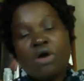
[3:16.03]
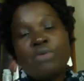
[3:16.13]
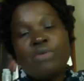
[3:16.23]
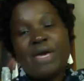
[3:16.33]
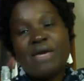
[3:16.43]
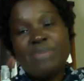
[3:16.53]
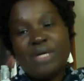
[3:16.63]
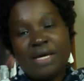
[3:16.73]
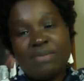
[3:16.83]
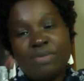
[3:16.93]
we may
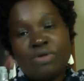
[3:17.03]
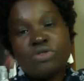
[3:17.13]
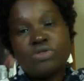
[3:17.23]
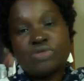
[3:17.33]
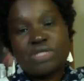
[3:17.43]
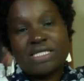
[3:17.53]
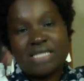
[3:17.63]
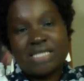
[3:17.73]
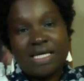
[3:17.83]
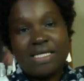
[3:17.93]
be able to
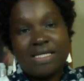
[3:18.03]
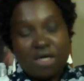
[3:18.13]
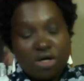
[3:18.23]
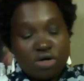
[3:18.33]
sustain